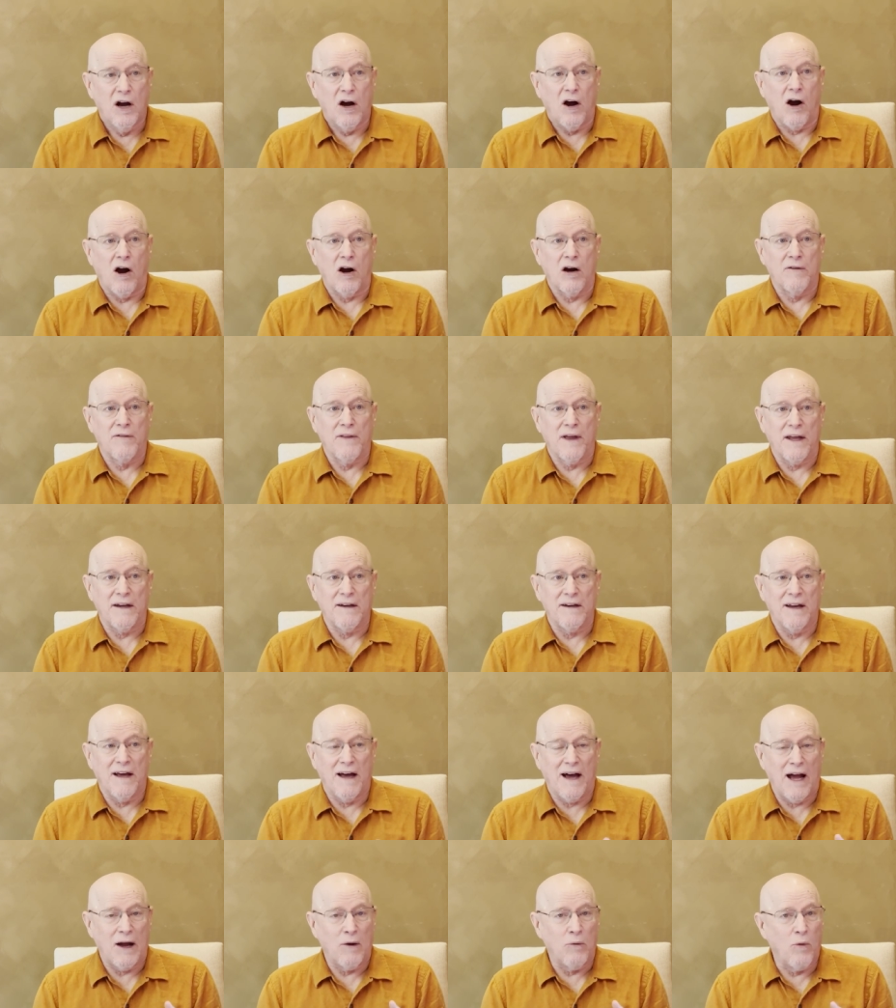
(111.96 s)
are that
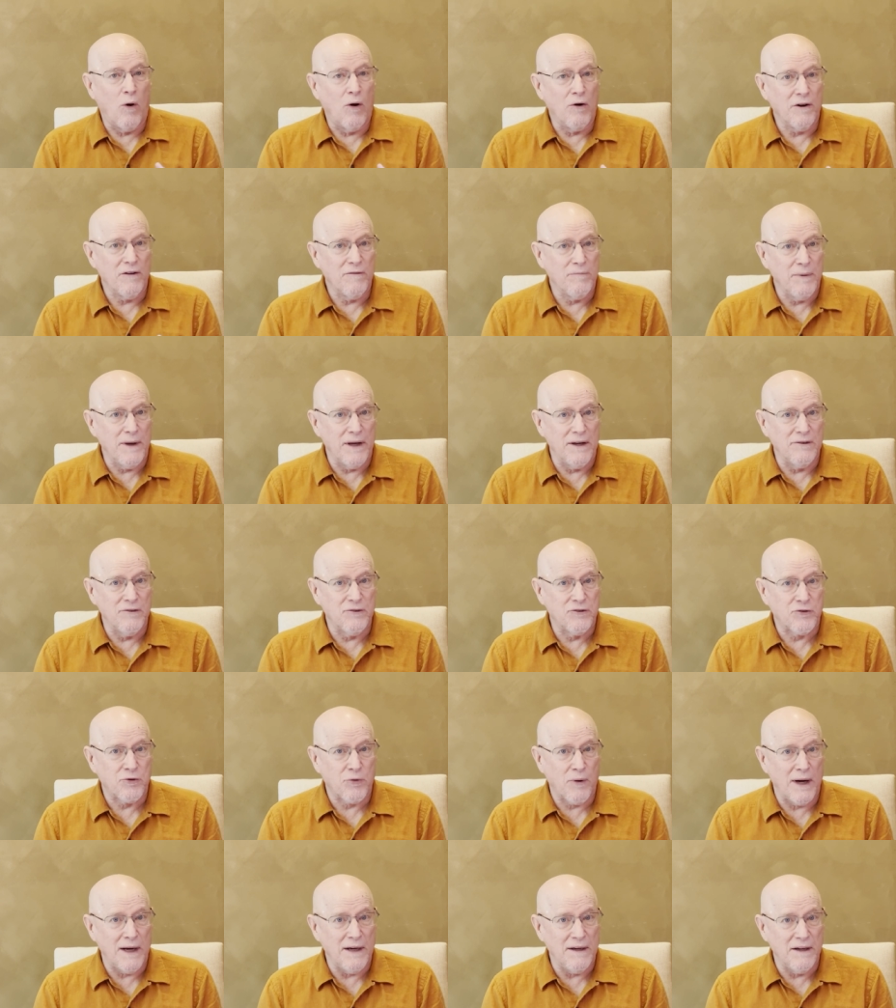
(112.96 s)
I won't have been
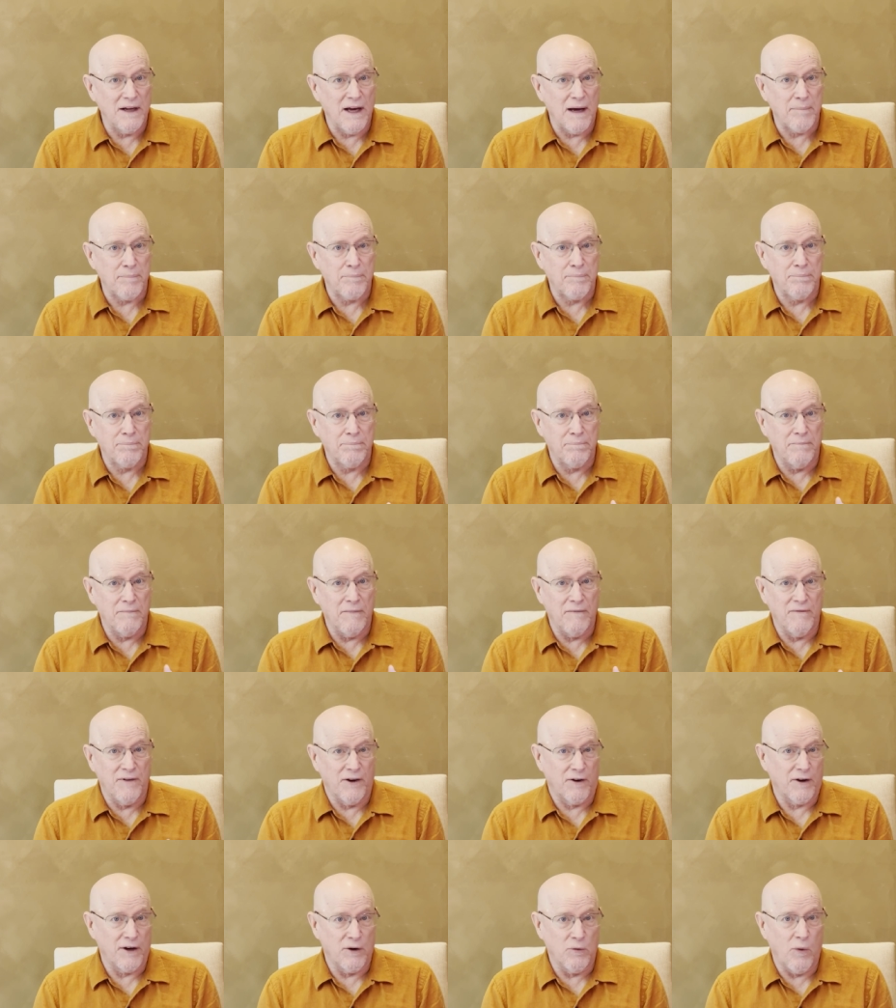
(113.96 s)
trained up
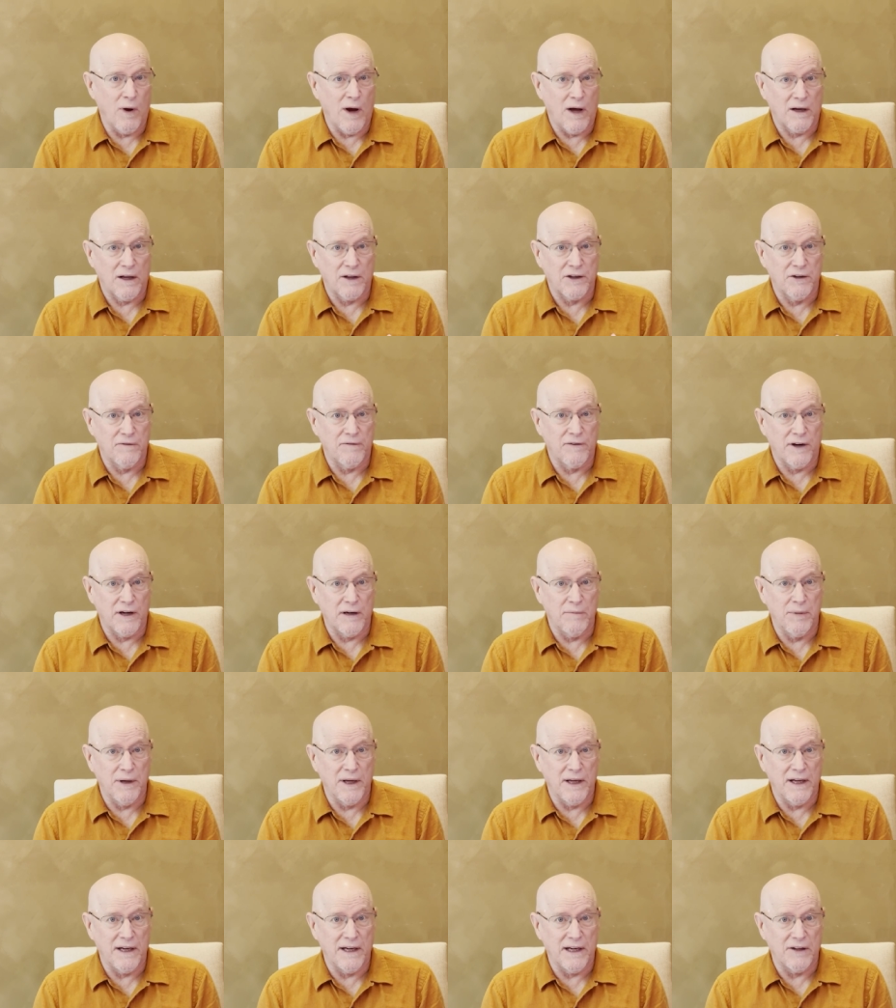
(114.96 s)
very well at the very
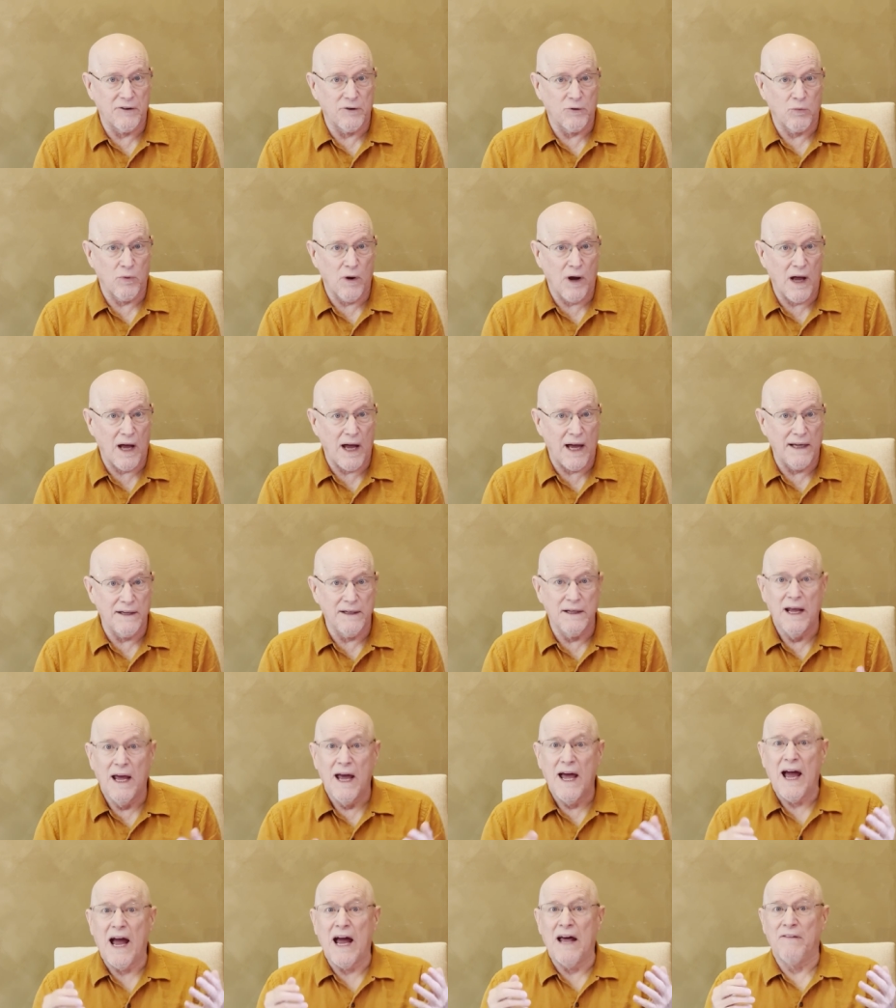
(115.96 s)
beginning of the ride,
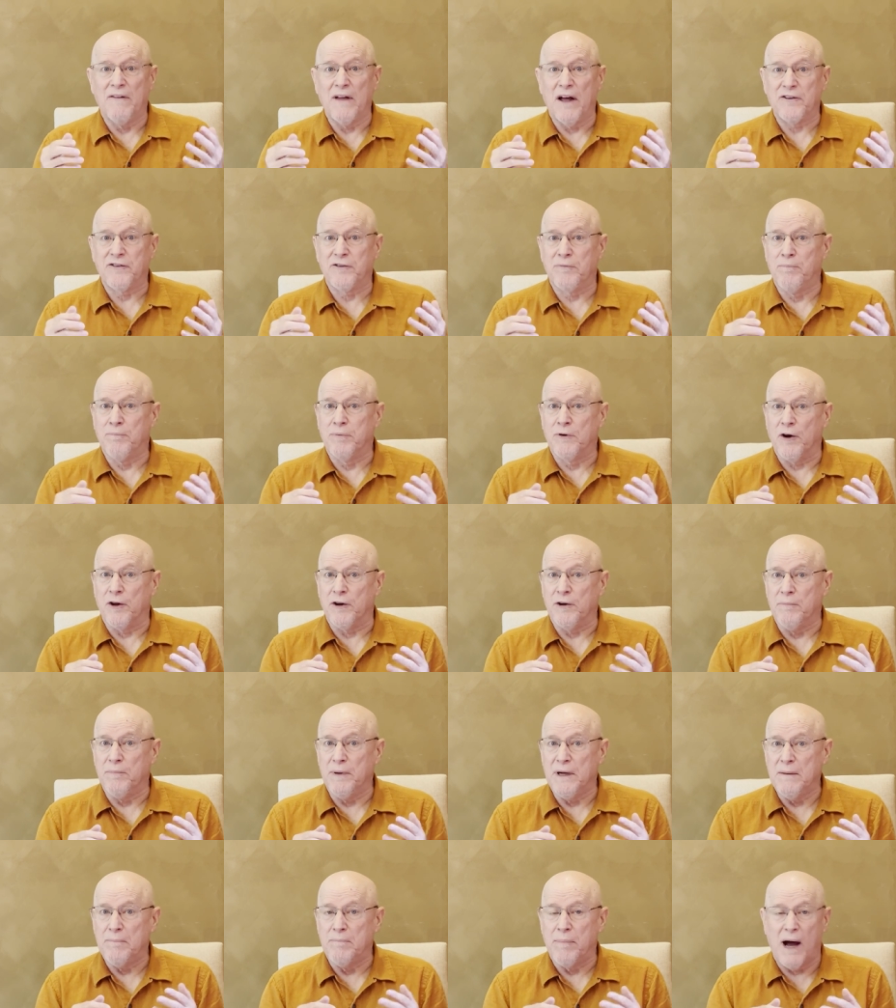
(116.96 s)
and that's going to
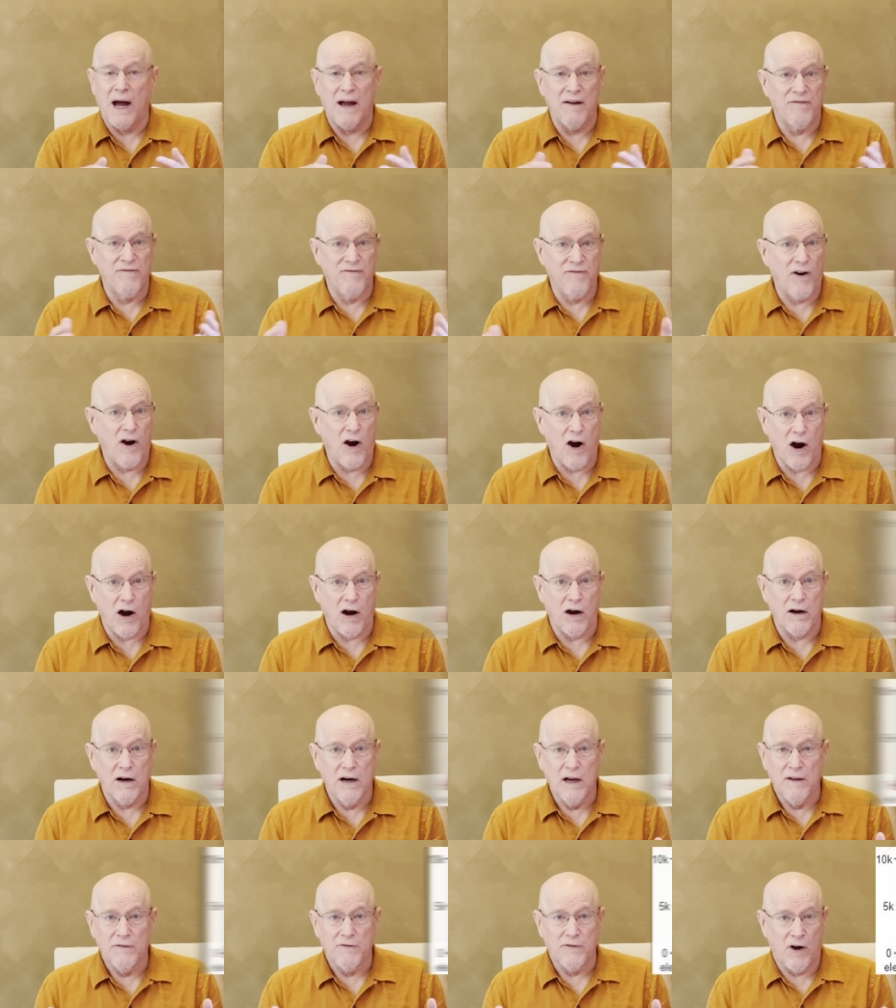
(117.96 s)
be by far
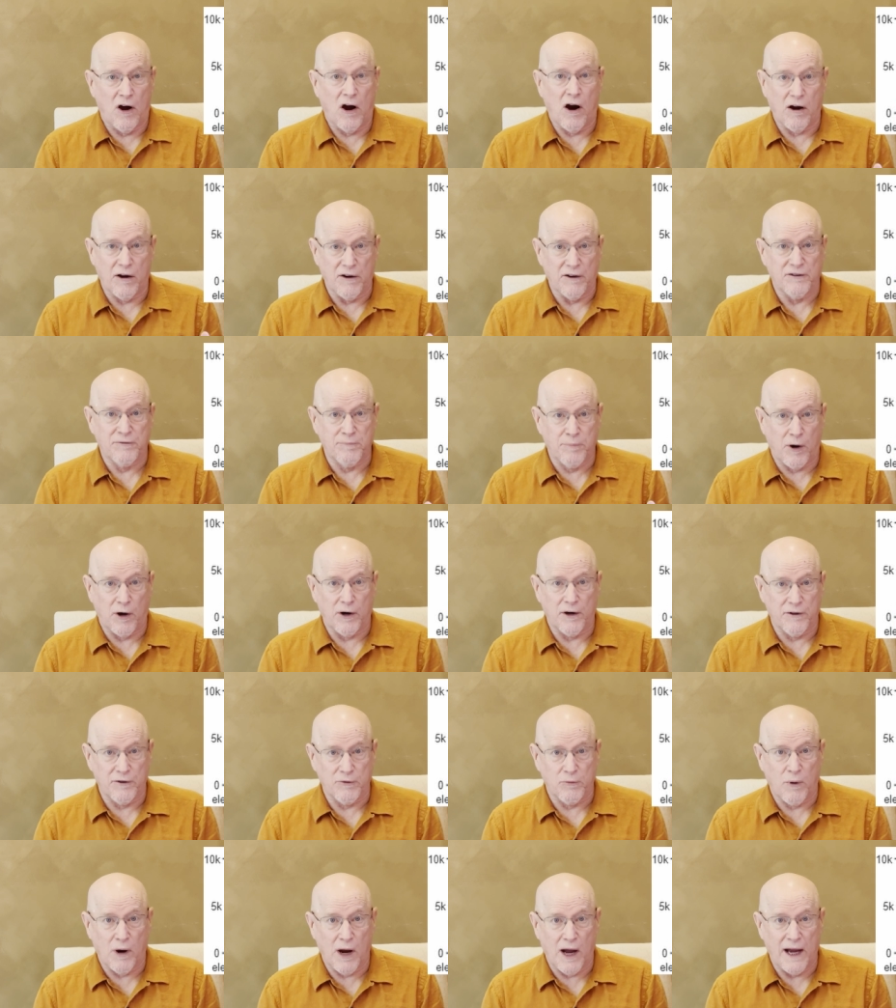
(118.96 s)
the hardest part of
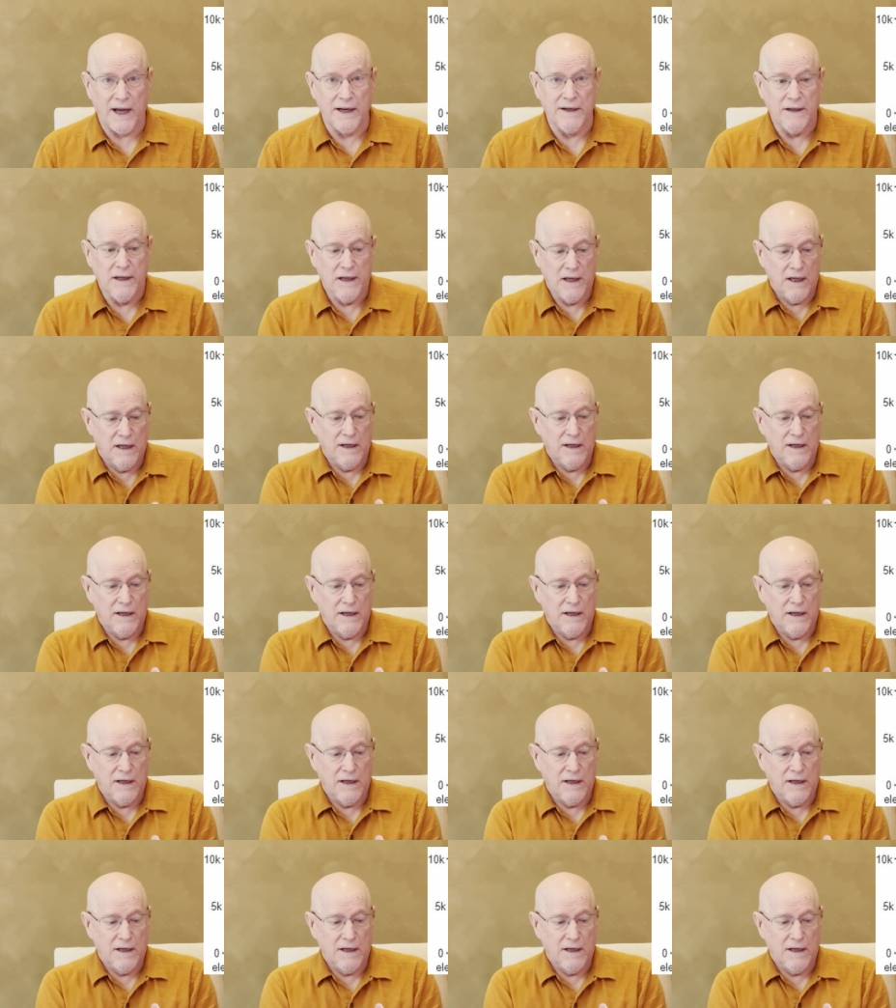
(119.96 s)
the ride.